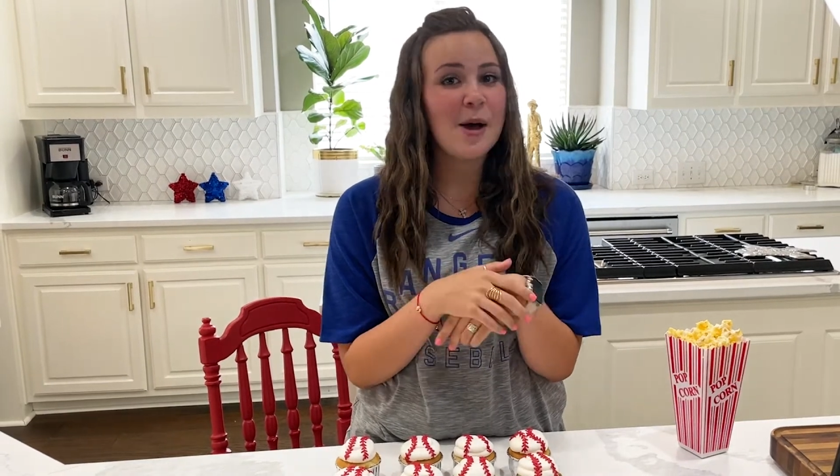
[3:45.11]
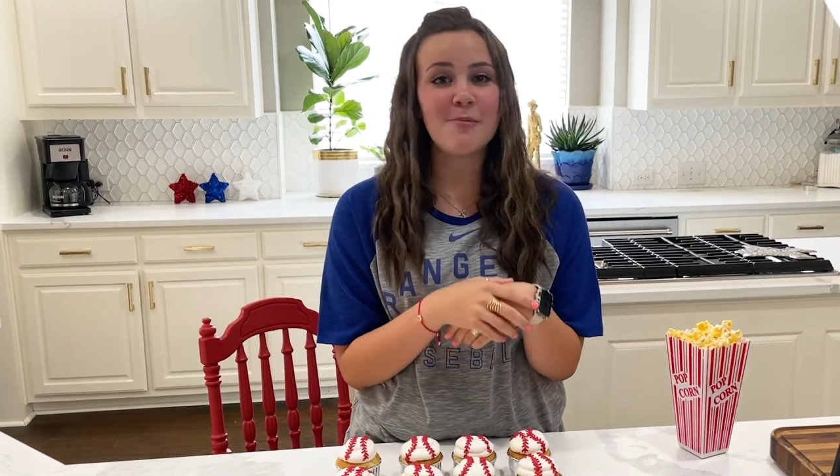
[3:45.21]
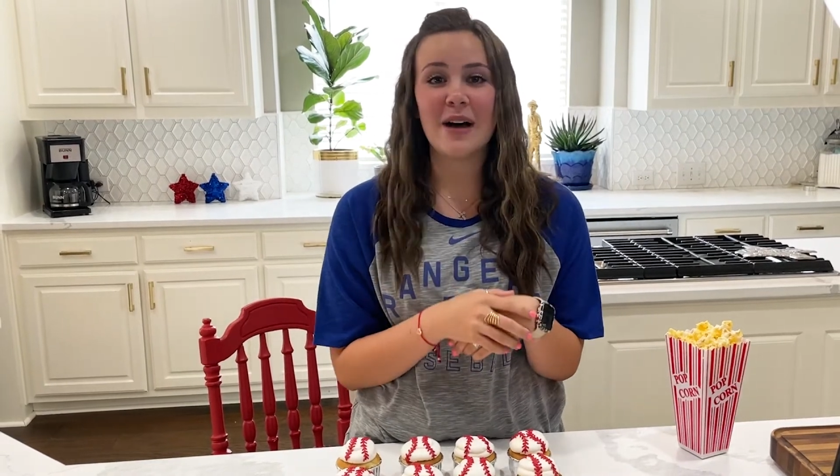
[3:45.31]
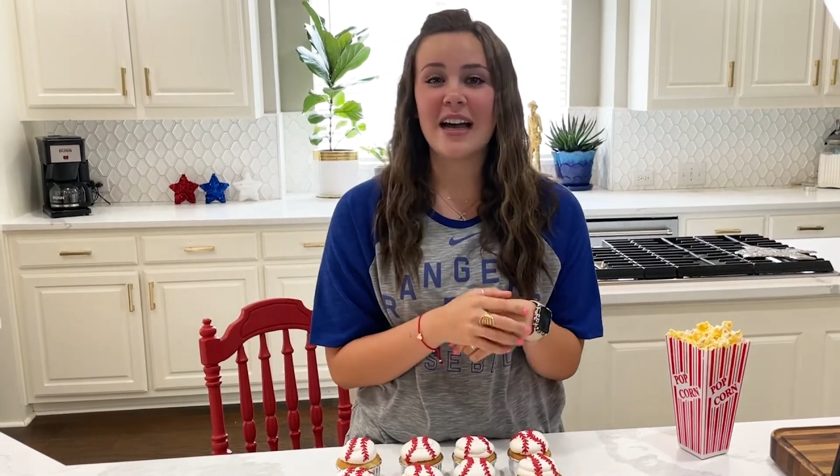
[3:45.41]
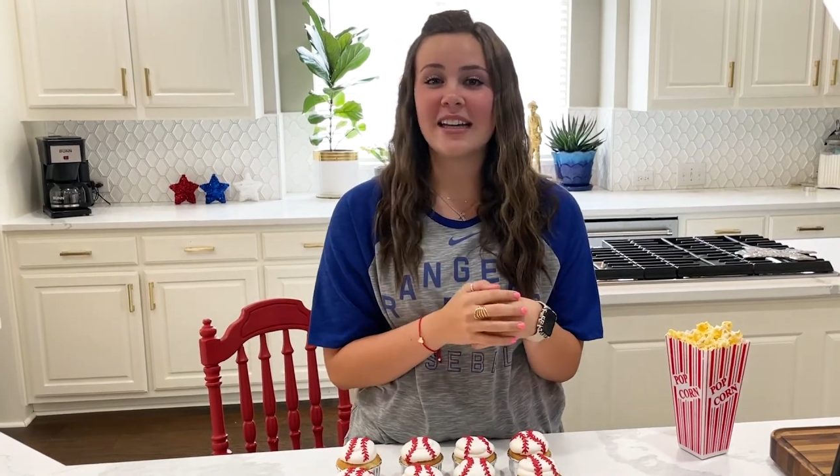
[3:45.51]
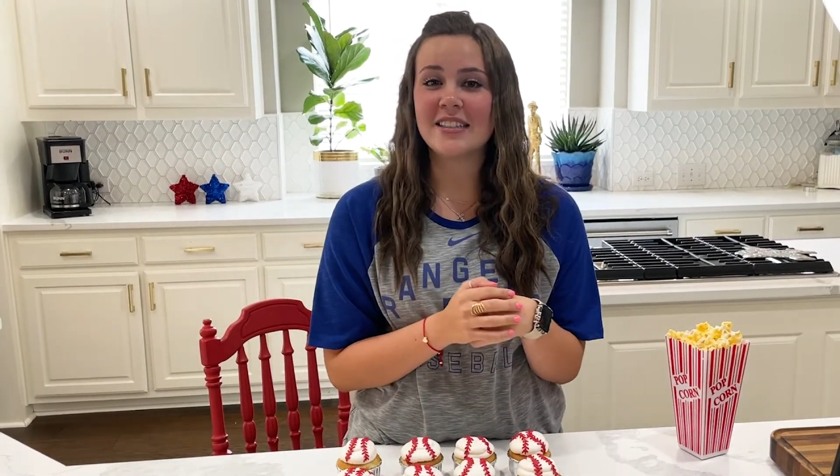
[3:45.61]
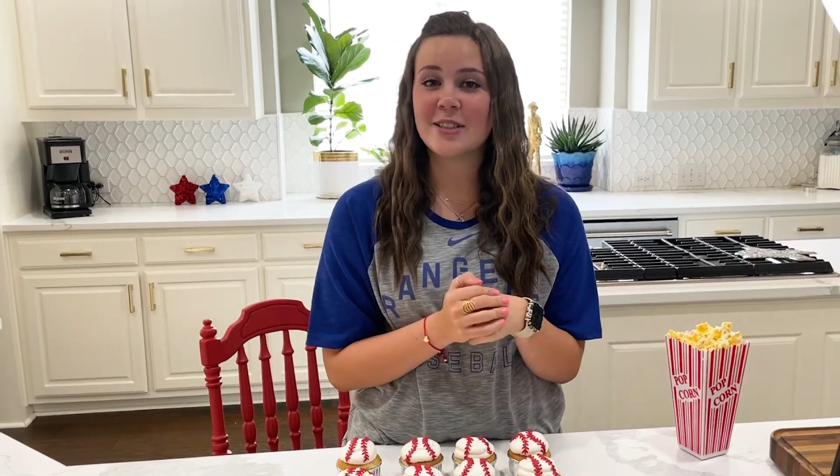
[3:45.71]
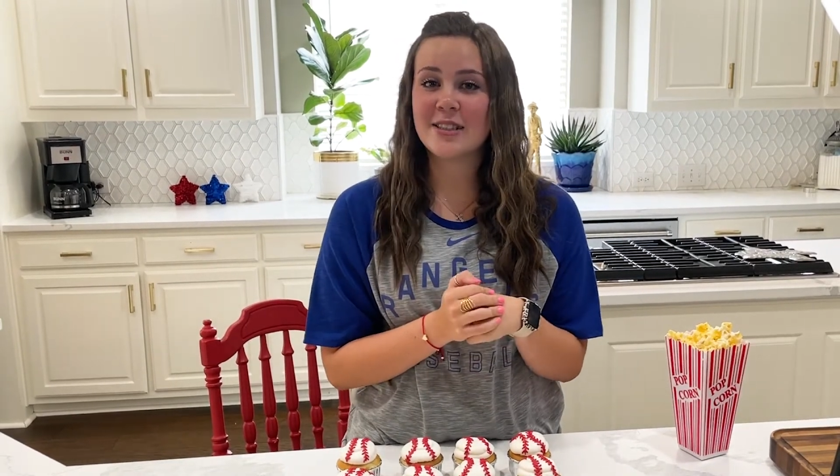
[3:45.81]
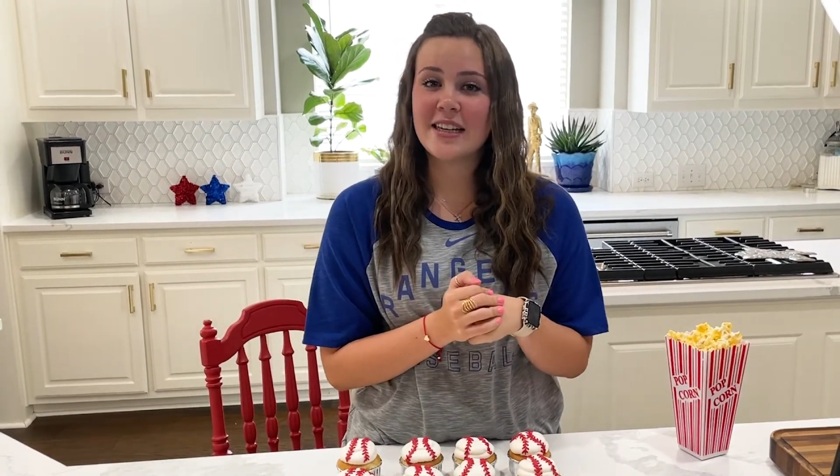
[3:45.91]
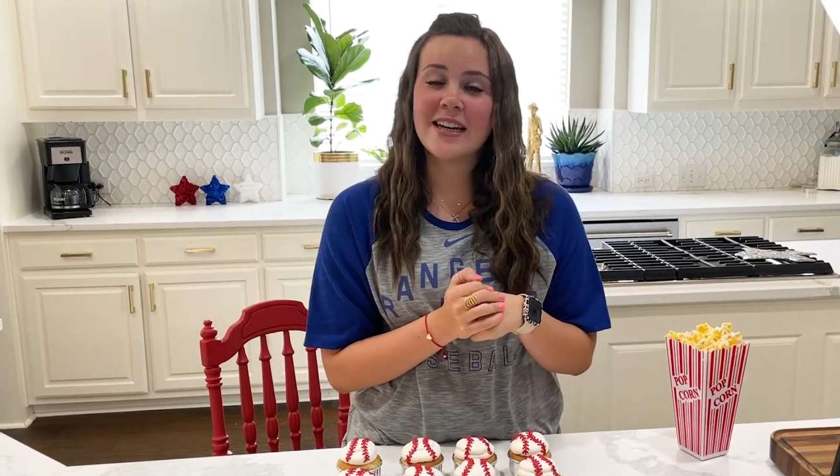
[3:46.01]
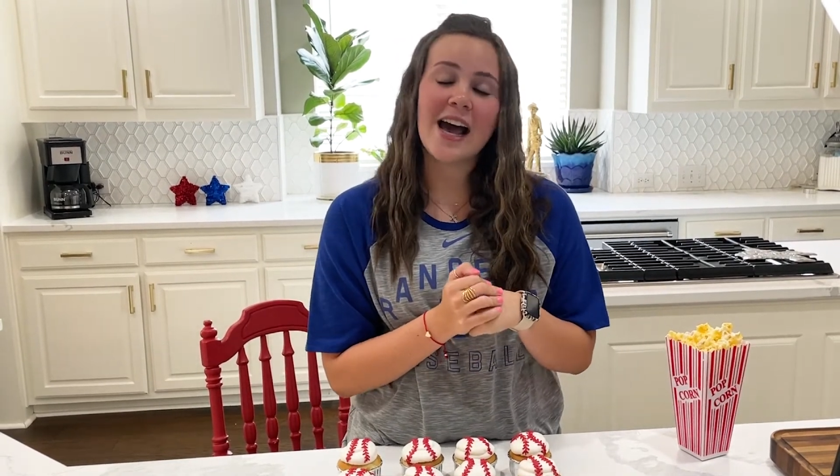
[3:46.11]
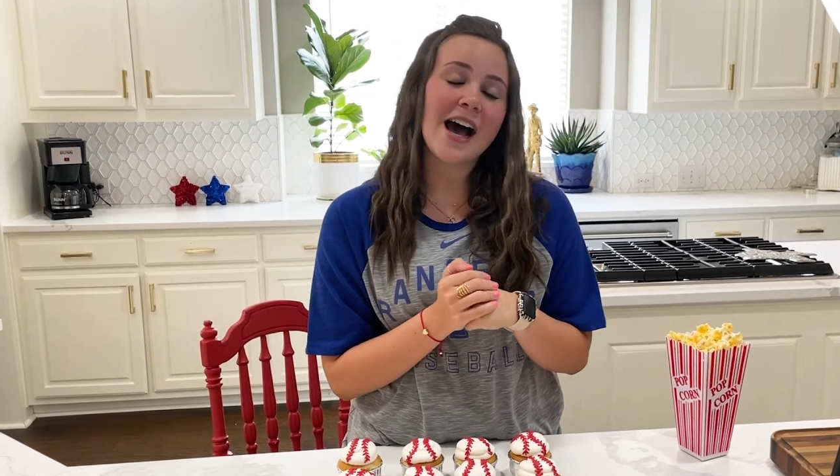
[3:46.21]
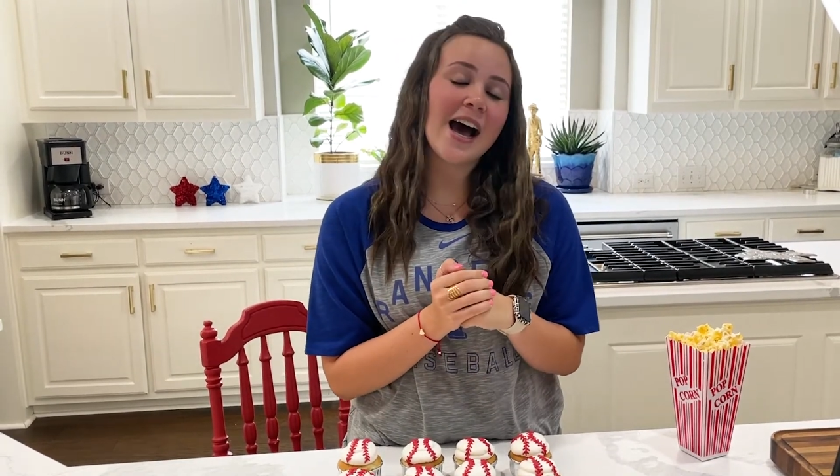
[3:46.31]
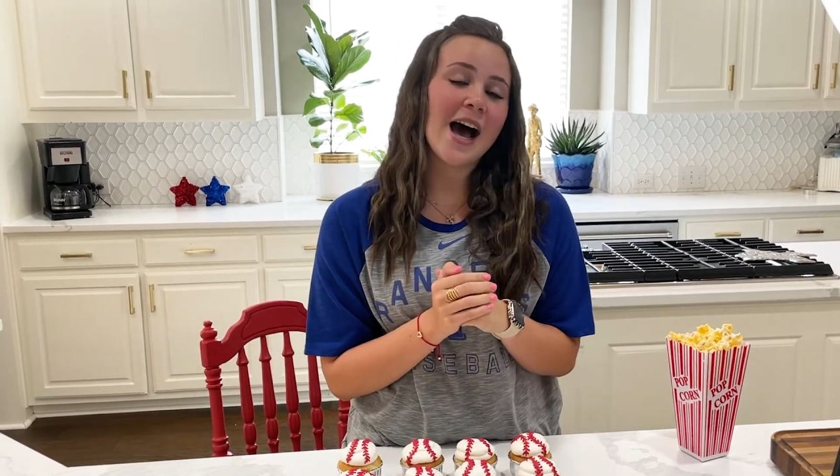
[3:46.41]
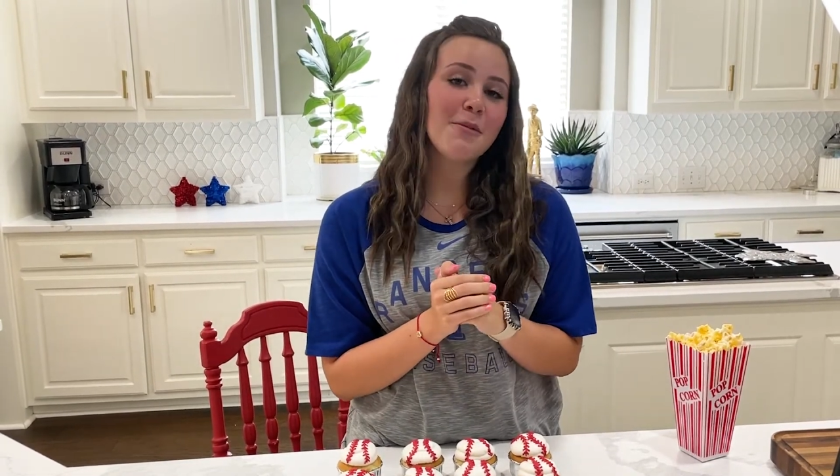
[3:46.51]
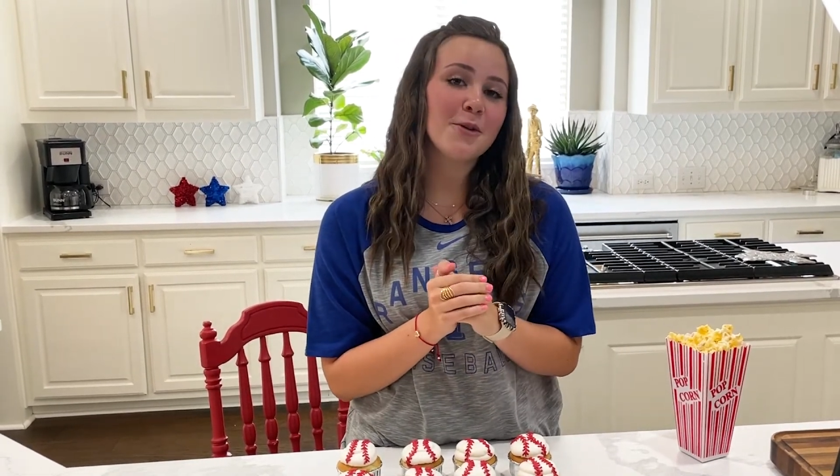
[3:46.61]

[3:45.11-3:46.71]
But until then, I'm